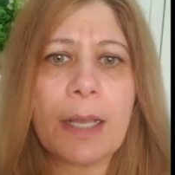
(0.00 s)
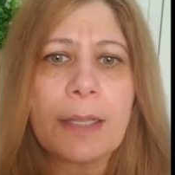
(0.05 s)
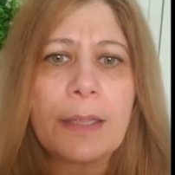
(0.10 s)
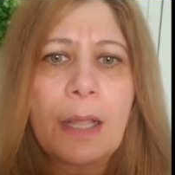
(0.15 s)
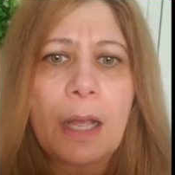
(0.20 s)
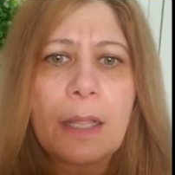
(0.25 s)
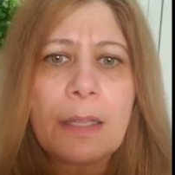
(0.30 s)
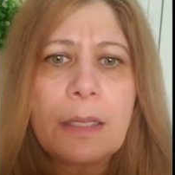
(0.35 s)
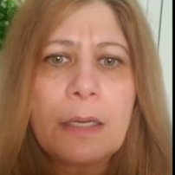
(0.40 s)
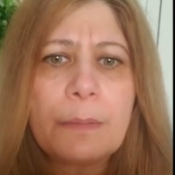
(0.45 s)

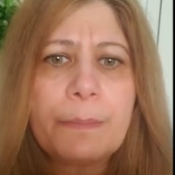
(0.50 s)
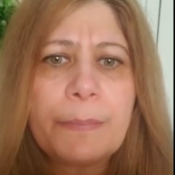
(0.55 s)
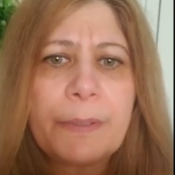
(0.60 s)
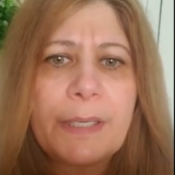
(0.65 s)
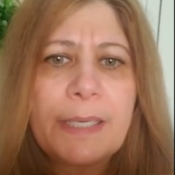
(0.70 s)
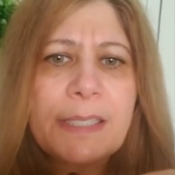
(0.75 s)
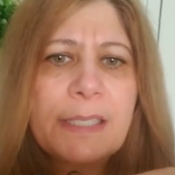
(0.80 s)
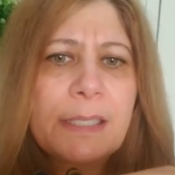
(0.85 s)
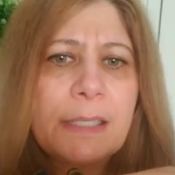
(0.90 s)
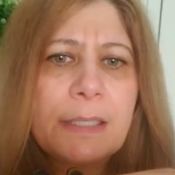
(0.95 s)
The other
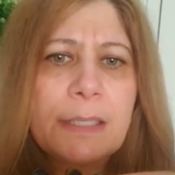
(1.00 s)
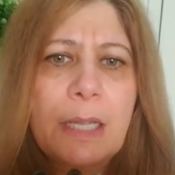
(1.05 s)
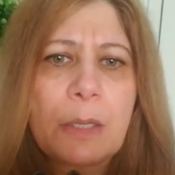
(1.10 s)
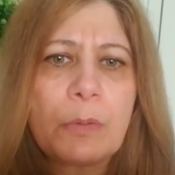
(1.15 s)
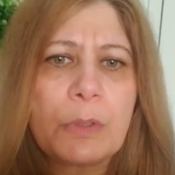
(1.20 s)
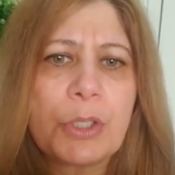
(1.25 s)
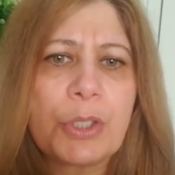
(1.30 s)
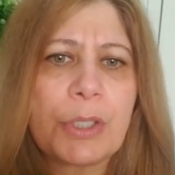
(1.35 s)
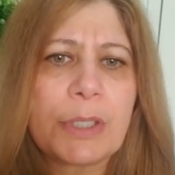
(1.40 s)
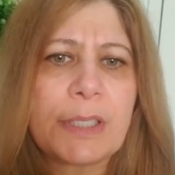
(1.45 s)
bracelet I
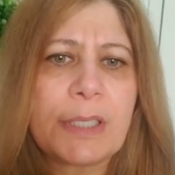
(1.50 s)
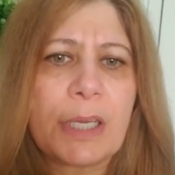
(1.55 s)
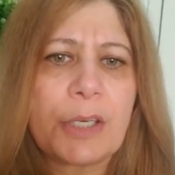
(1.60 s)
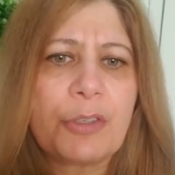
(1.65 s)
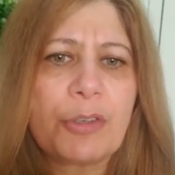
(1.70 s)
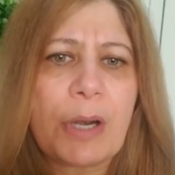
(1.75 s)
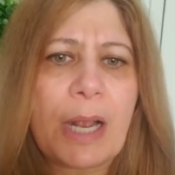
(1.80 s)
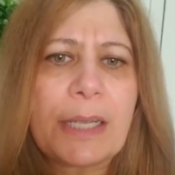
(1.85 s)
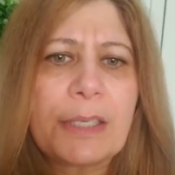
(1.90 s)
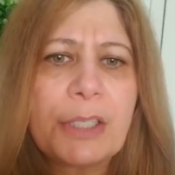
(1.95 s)
was just
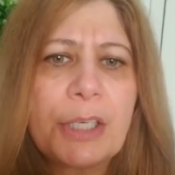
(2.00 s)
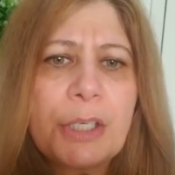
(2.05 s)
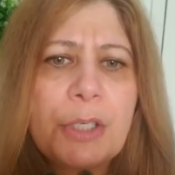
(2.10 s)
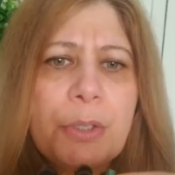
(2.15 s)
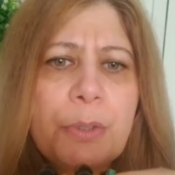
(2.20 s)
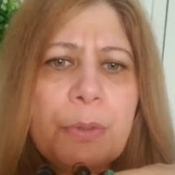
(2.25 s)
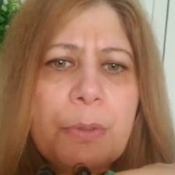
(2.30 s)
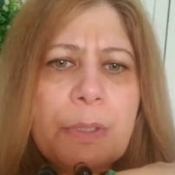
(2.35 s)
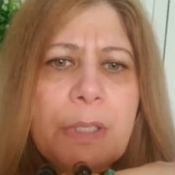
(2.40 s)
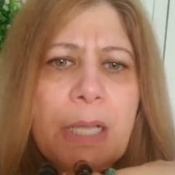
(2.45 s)

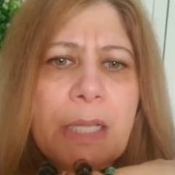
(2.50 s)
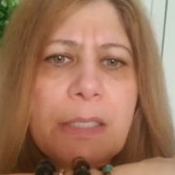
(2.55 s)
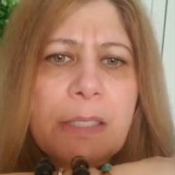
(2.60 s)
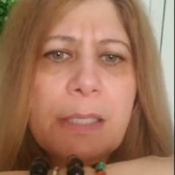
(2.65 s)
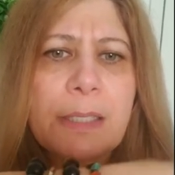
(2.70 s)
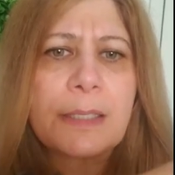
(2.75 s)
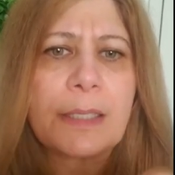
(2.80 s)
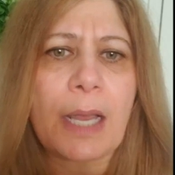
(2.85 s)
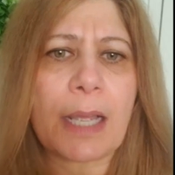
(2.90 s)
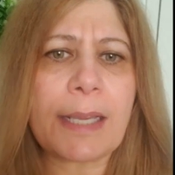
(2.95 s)
attracted to,
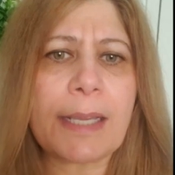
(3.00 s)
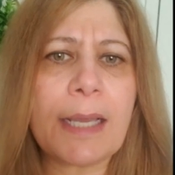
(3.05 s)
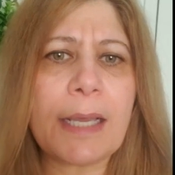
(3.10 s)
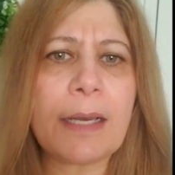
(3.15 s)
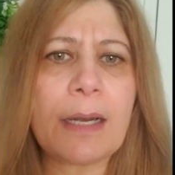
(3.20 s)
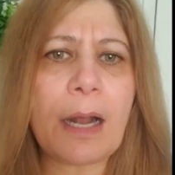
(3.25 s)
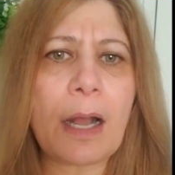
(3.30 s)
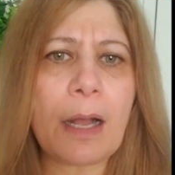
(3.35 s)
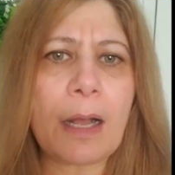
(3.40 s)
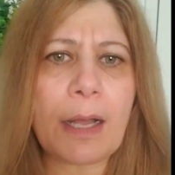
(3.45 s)
that's a
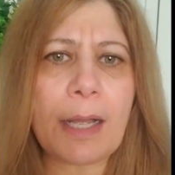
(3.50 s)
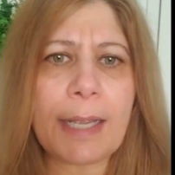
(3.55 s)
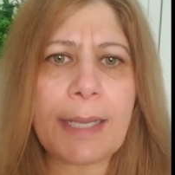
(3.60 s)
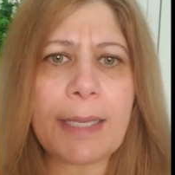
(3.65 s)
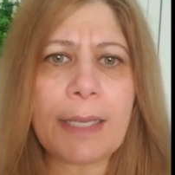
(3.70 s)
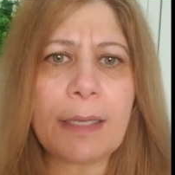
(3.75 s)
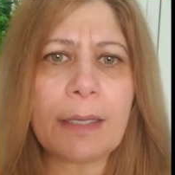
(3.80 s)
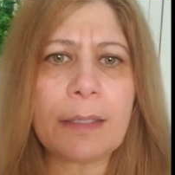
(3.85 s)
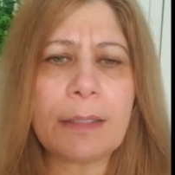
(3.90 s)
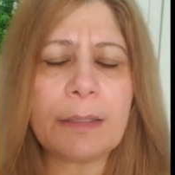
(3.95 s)
tiger
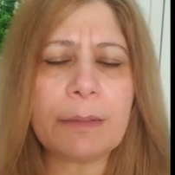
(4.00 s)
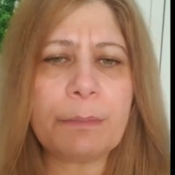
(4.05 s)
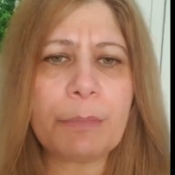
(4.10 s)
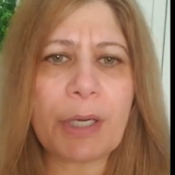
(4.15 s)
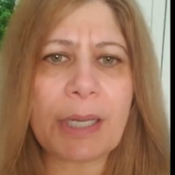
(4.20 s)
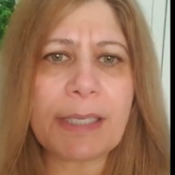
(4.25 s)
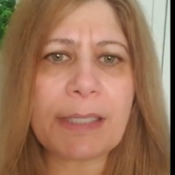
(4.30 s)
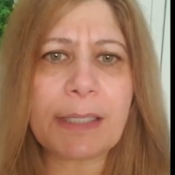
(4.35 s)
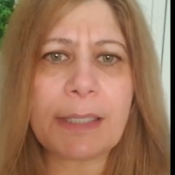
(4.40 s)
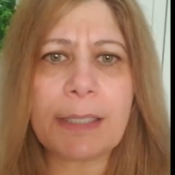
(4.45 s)
eye
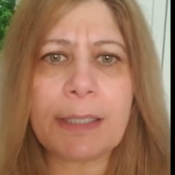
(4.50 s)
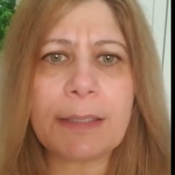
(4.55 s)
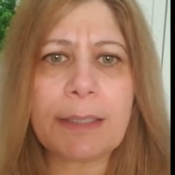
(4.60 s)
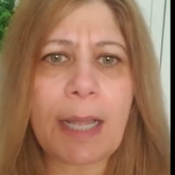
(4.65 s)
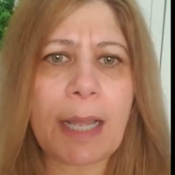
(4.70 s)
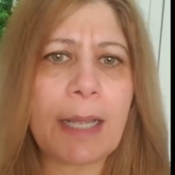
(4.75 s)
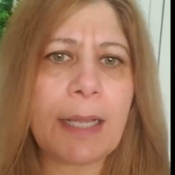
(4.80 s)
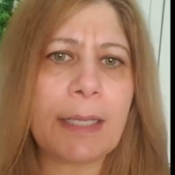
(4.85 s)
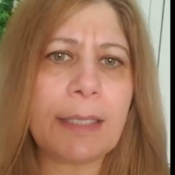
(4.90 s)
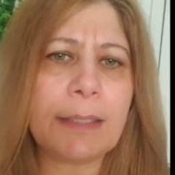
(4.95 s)

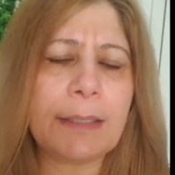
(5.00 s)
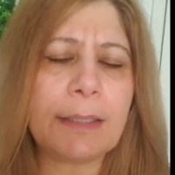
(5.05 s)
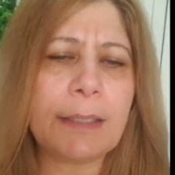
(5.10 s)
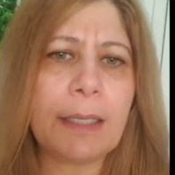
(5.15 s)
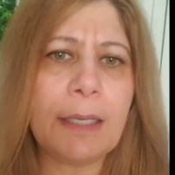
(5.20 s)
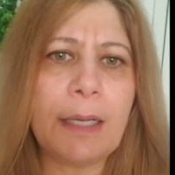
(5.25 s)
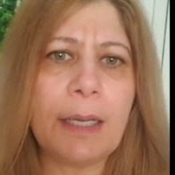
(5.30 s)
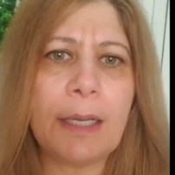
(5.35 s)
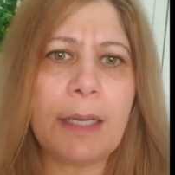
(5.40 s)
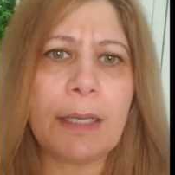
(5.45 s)
bracelet,
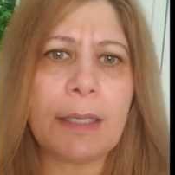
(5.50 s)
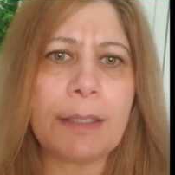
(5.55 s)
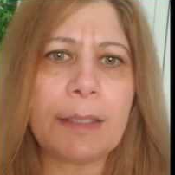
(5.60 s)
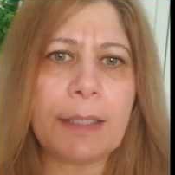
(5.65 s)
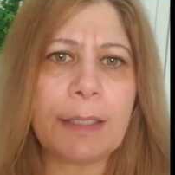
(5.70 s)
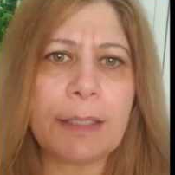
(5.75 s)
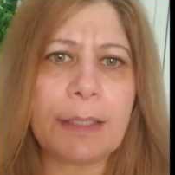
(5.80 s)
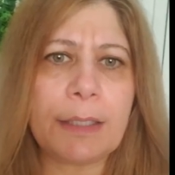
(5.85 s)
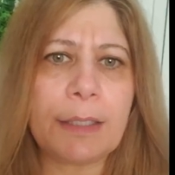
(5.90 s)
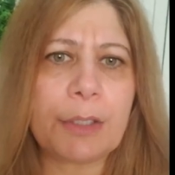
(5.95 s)
and
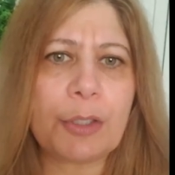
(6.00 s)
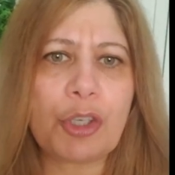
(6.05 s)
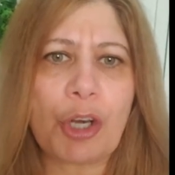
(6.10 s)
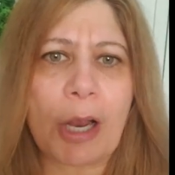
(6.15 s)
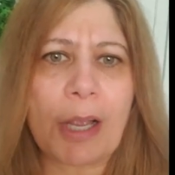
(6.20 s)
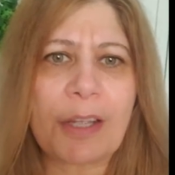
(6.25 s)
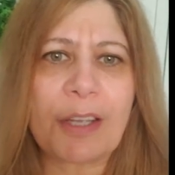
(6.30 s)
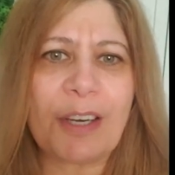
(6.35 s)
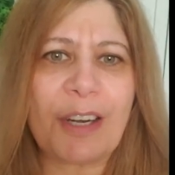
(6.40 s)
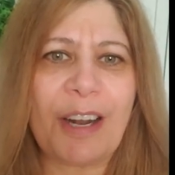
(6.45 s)
the
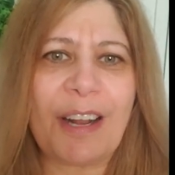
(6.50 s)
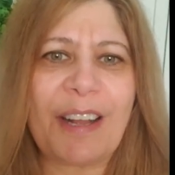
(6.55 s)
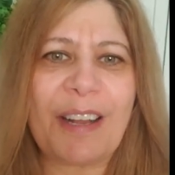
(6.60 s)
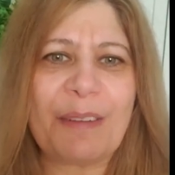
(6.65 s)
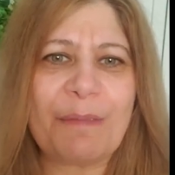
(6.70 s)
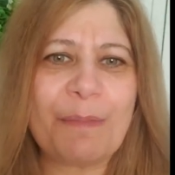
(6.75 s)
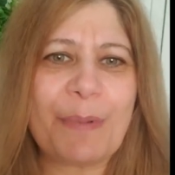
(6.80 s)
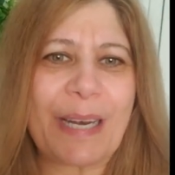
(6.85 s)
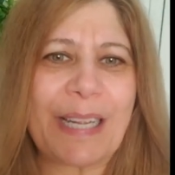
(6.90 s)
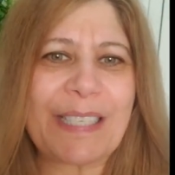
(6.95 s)

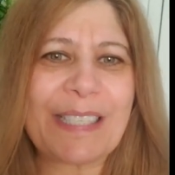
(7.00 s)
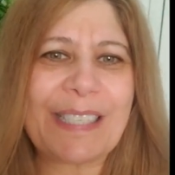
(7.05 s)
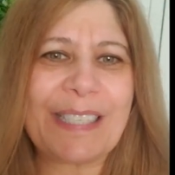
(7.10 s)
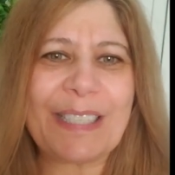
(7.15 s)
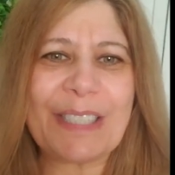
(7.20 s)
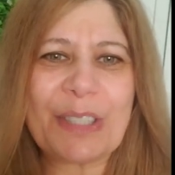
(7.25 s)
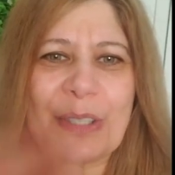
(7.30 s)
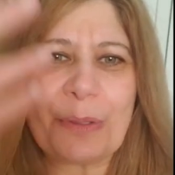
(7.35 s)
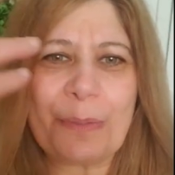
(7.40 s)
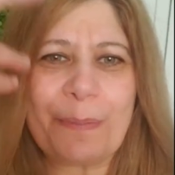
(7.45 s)
chakra
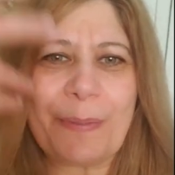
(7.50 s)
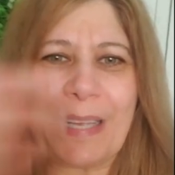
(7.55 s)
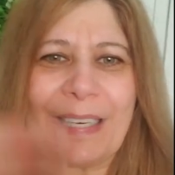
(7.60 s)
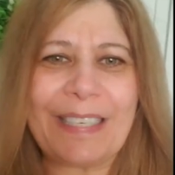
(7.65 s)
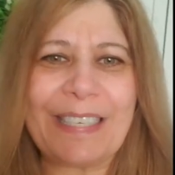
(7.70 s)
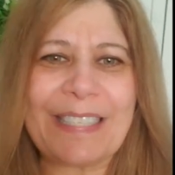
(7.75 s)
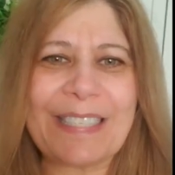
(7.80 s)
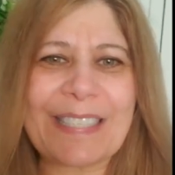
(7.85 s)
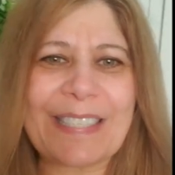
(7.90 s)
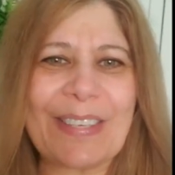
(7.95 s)
bracelet to
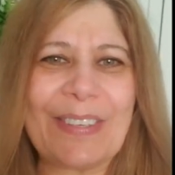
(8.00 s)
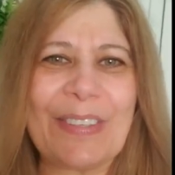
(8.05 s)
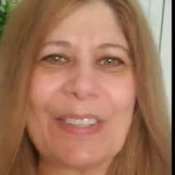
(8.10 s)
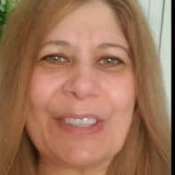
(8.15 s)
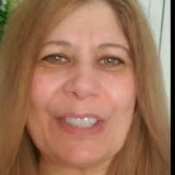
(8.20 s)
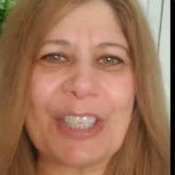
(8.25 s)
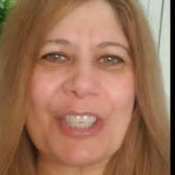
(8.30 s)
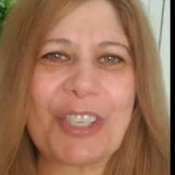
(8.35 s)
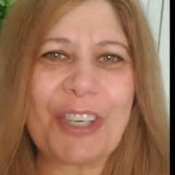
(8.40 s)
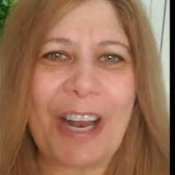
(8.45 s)
balance
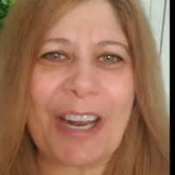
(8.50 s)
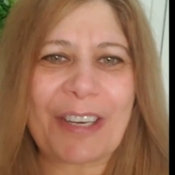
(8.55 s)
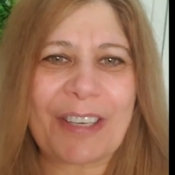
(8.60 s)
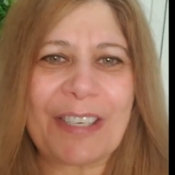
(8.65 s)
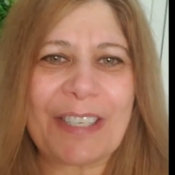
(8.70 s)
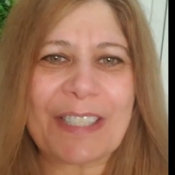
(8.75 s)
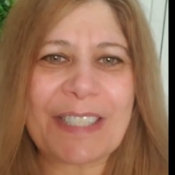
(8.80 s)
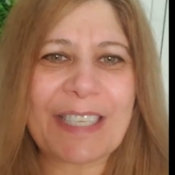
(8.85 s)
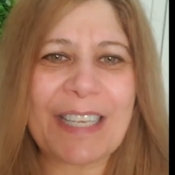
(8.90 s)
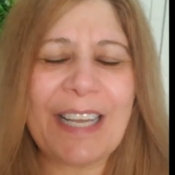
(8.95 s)
all the
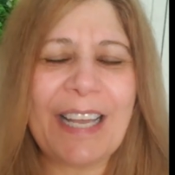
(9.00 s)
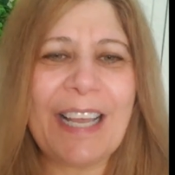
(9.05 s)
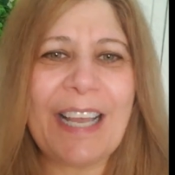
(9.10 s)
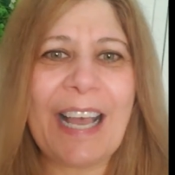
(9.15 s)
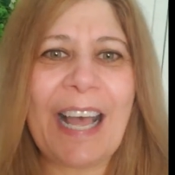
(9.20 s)
chakras.